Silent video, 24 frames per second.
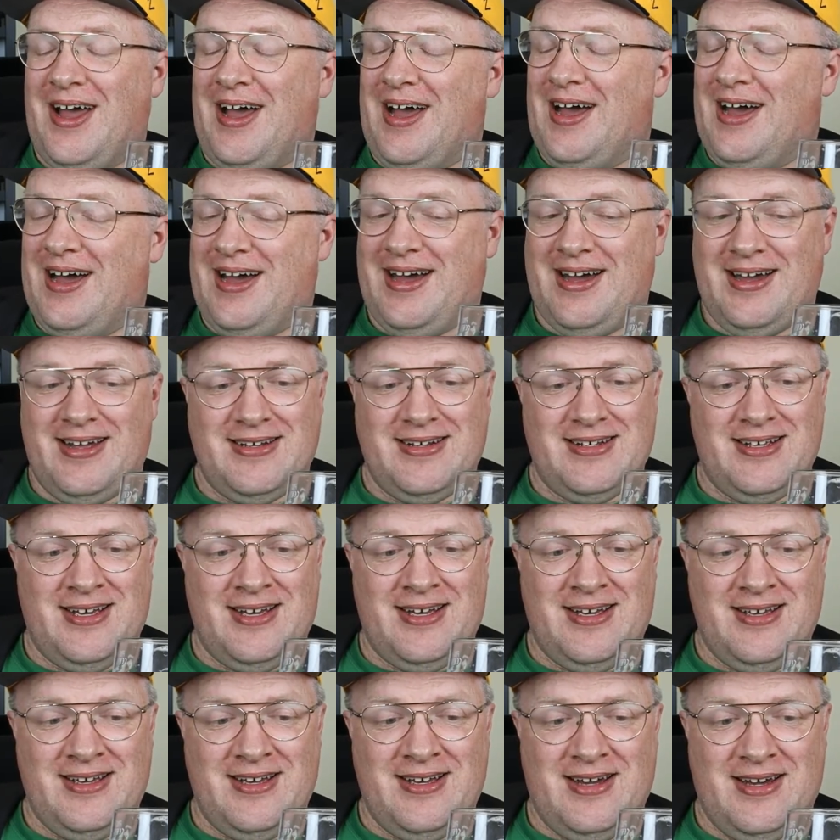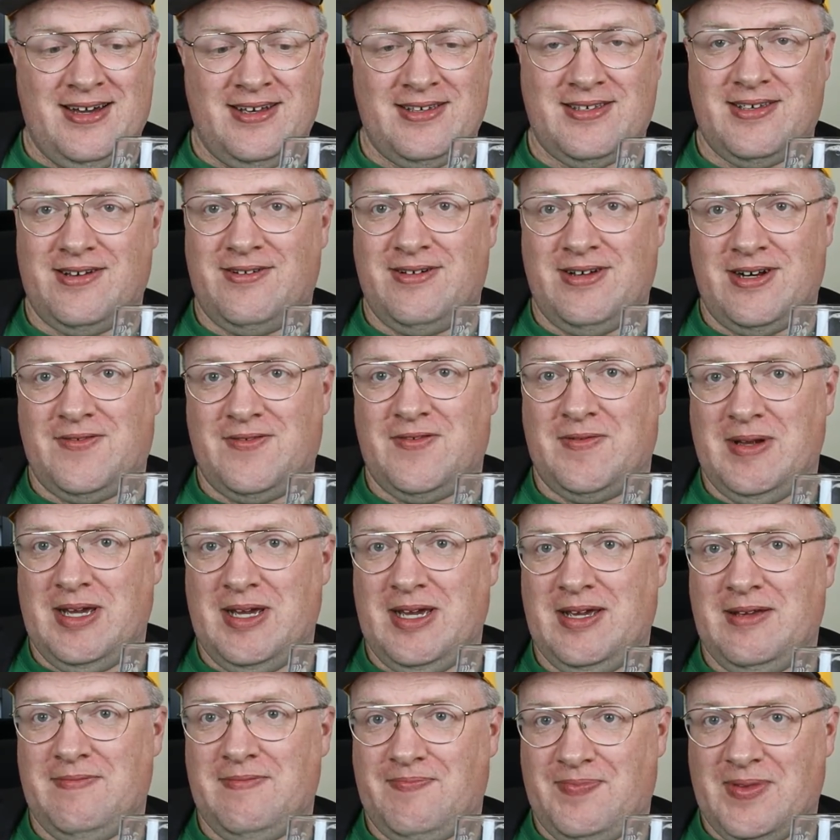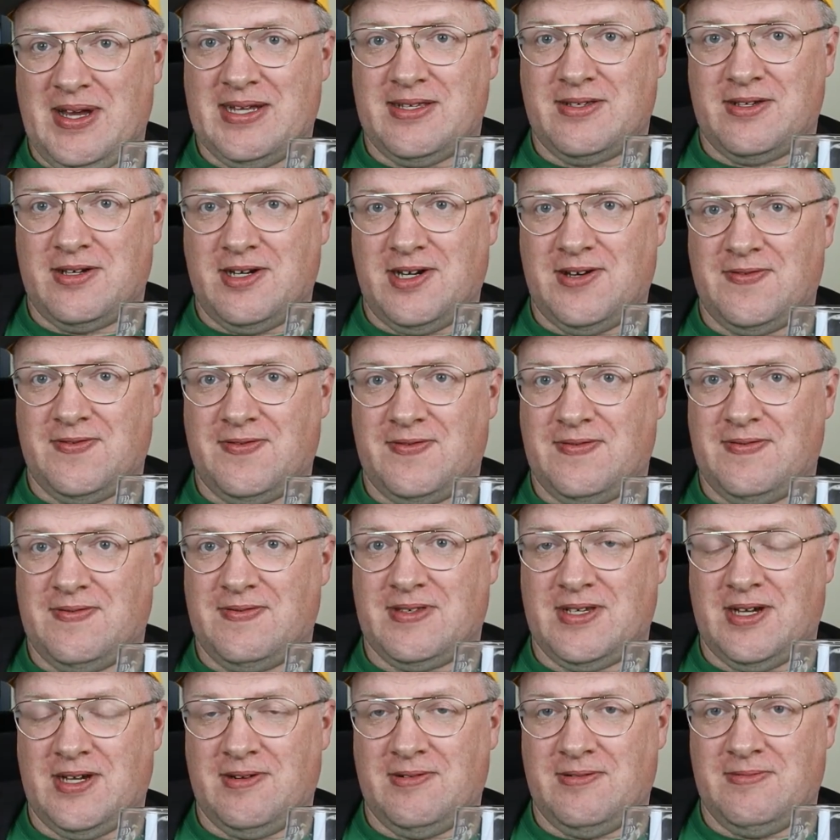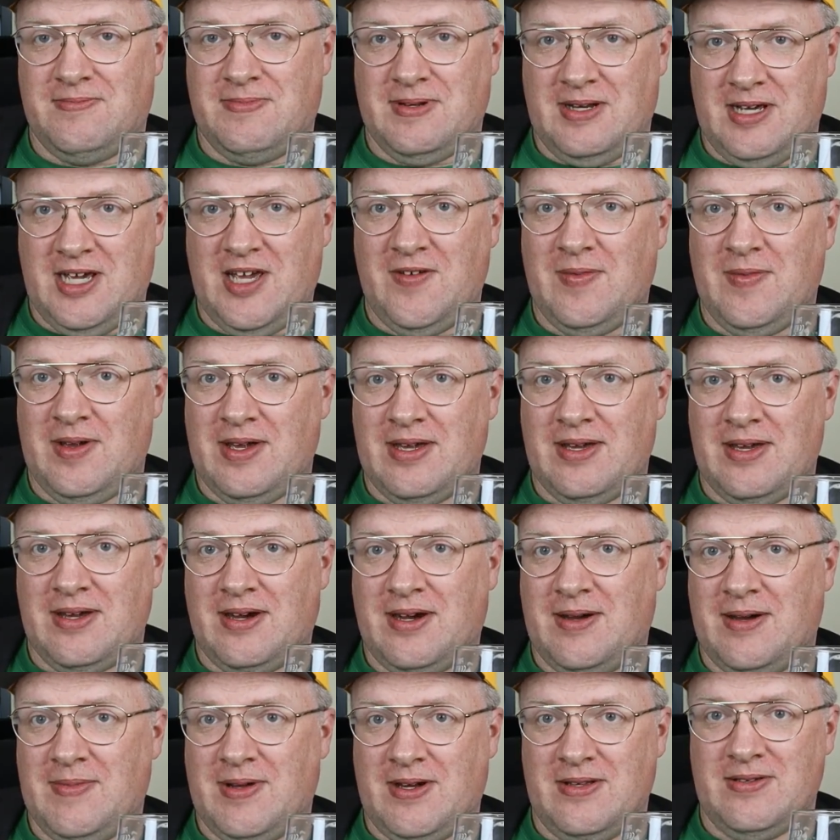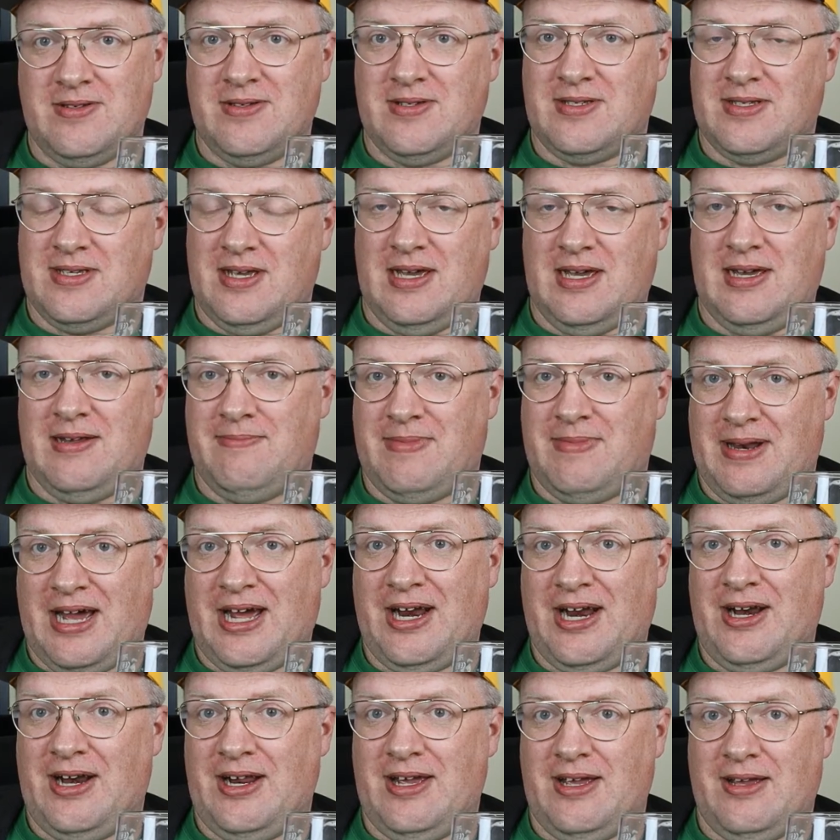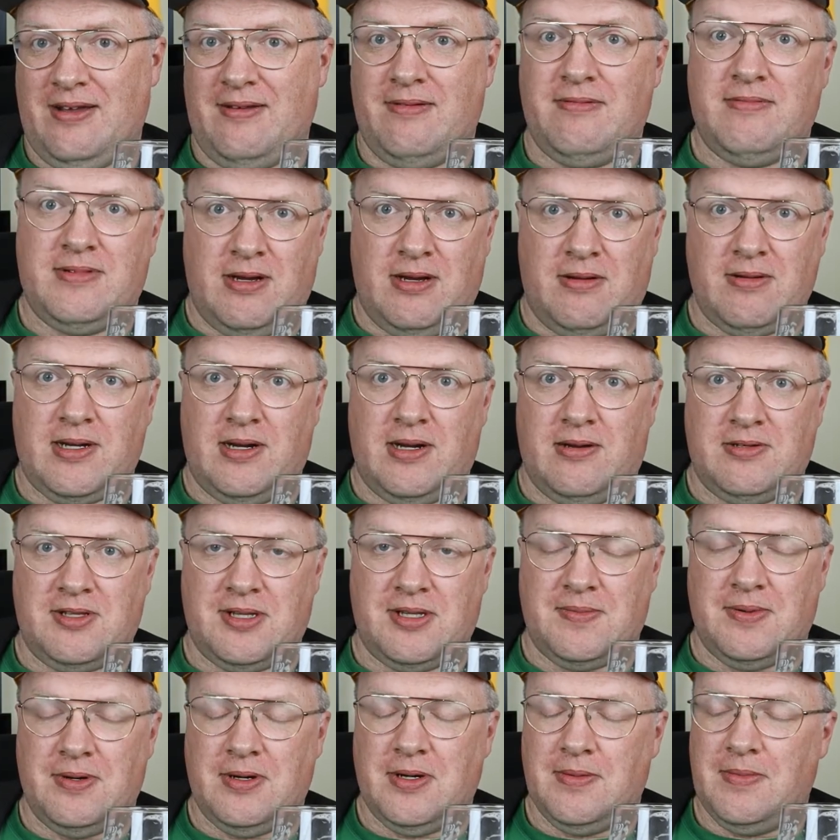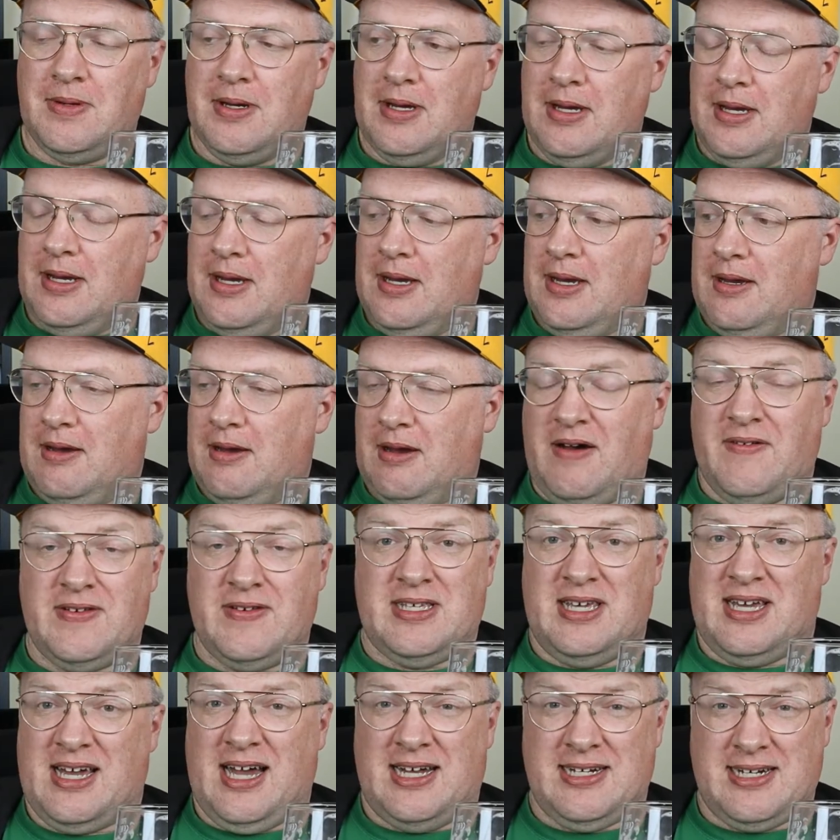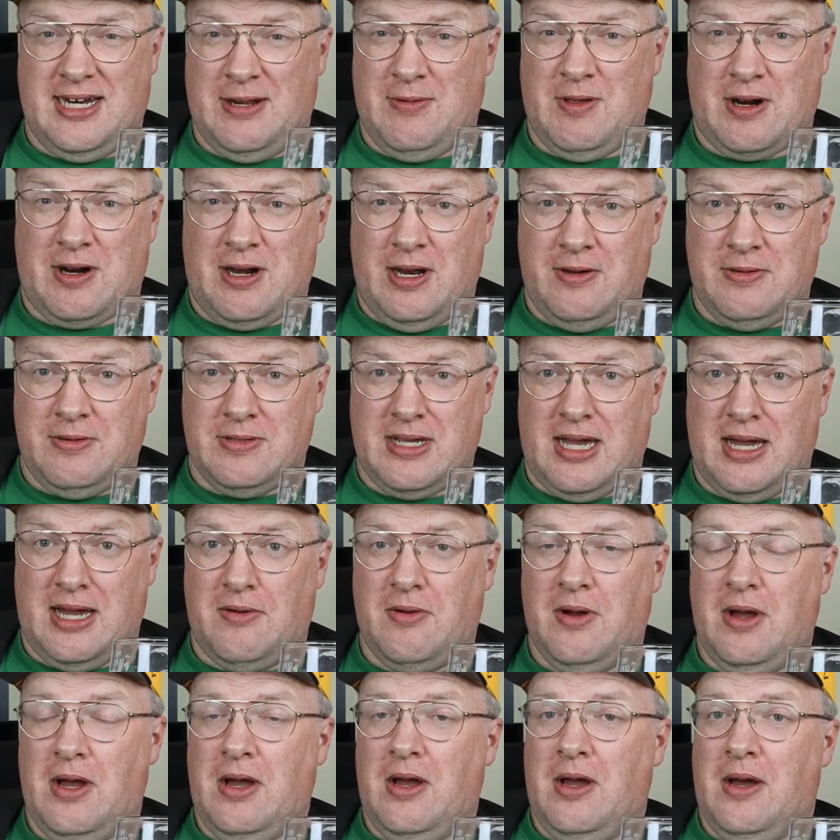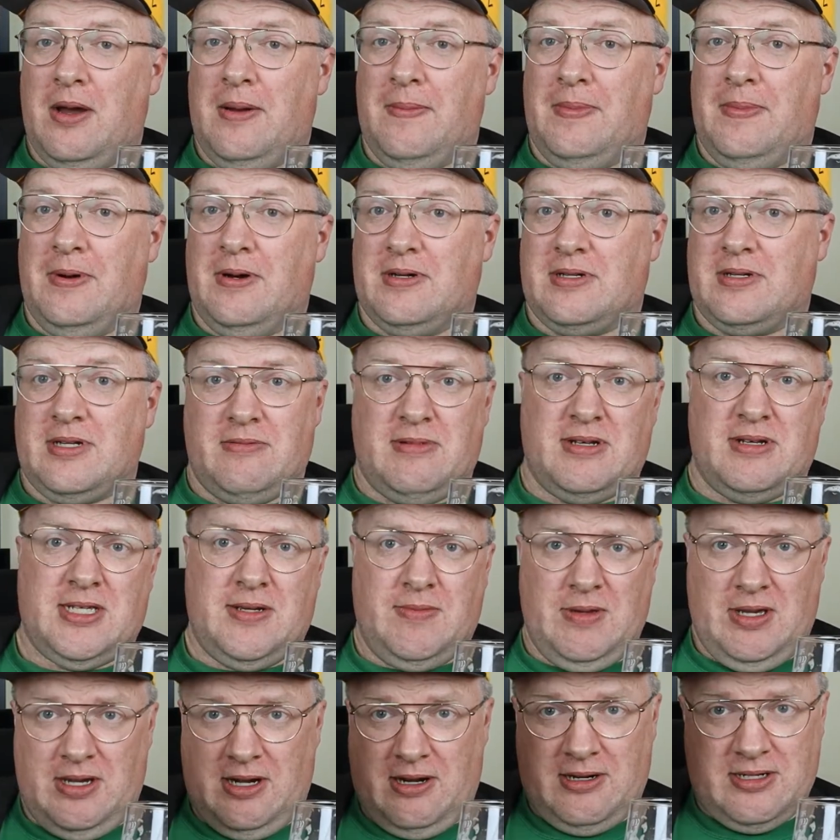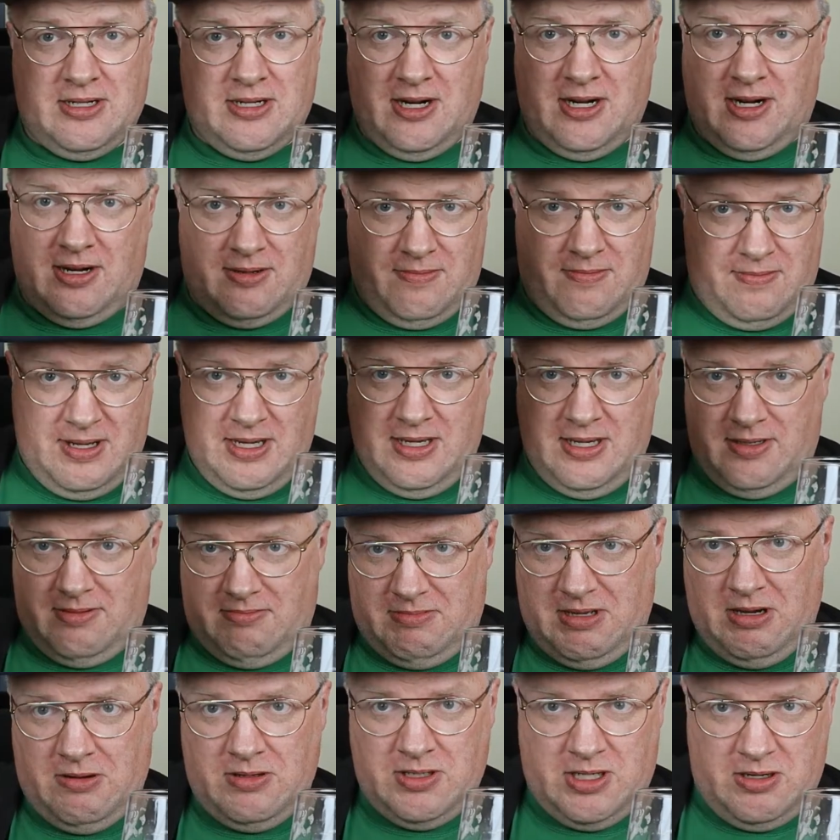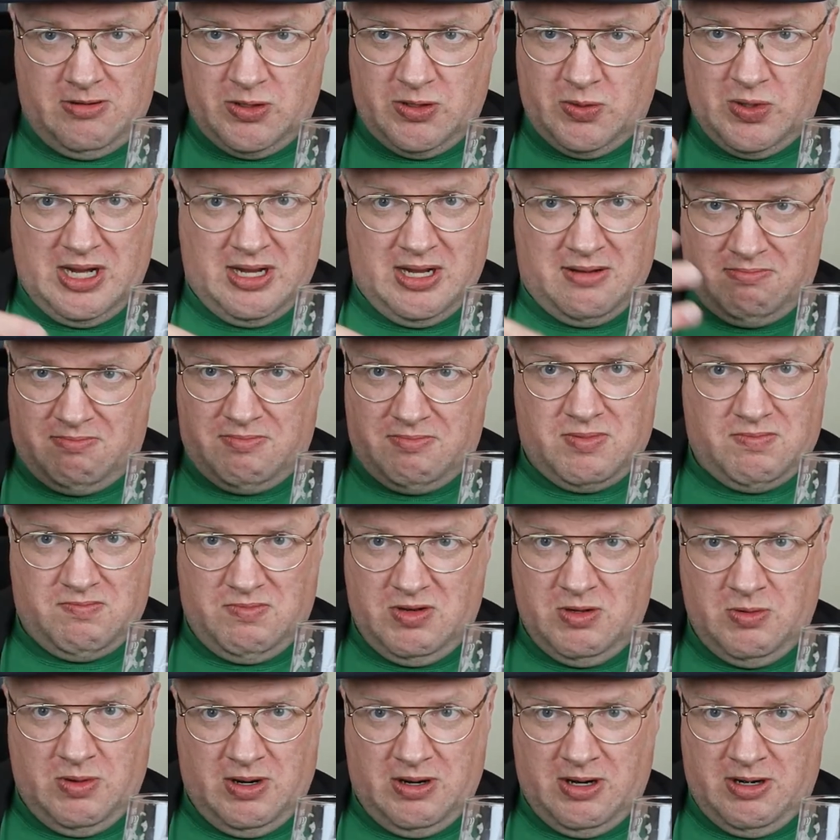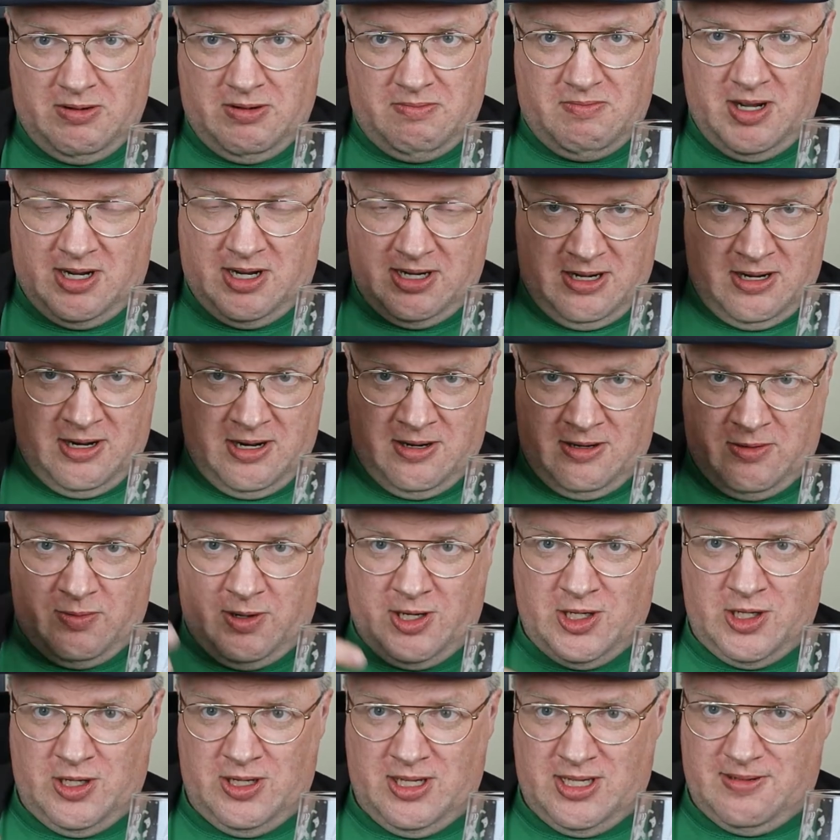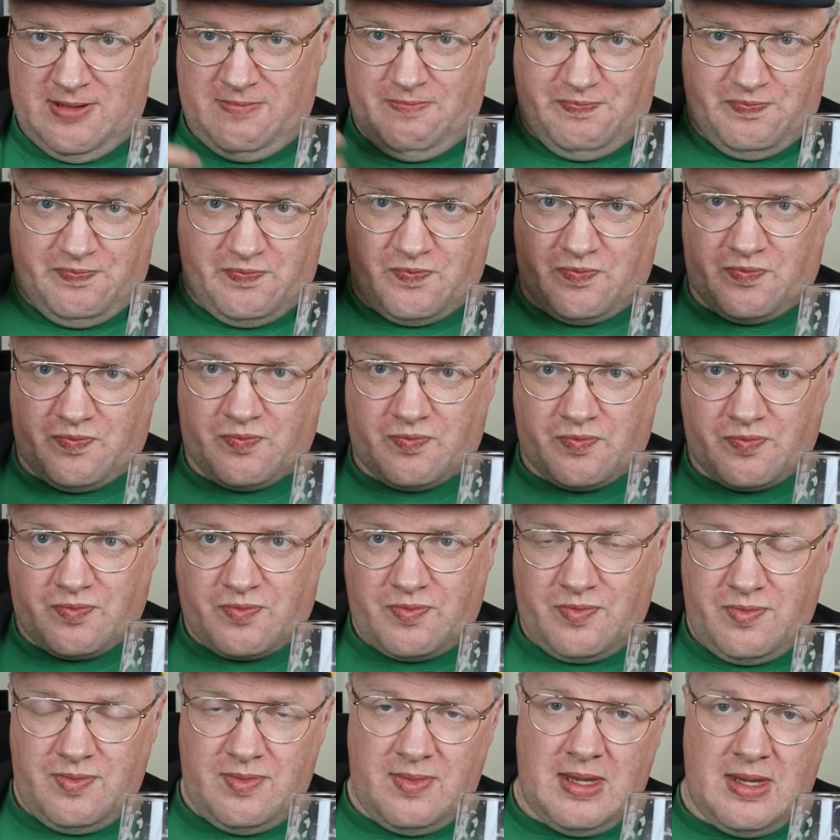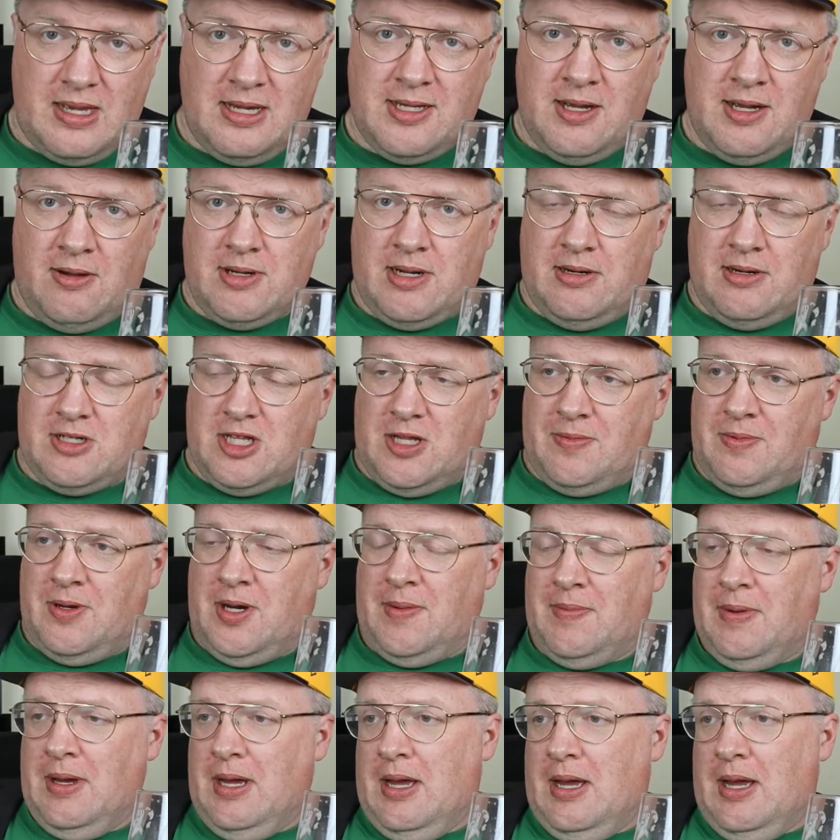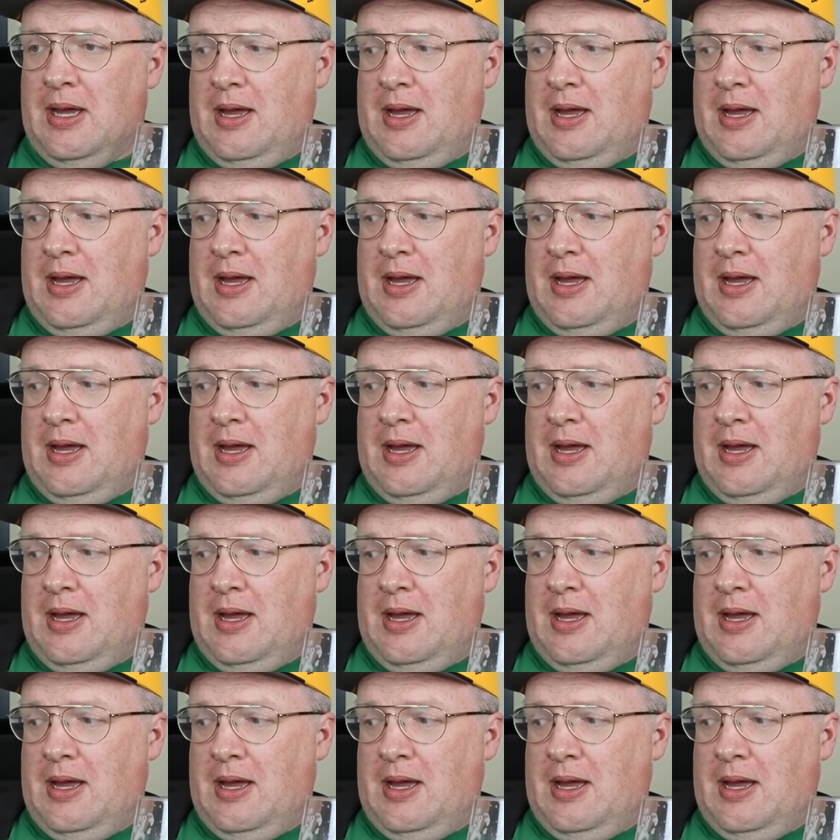And yeah, so for me, that's tough. So believe me, I'm not just saying blandly, don't go to the pub. Obviously, you can't anyway, they're closed now. But, well, some of you aren't in Ireland. Please, those of you as well who are not in Ireland watching this, don't go to the pub.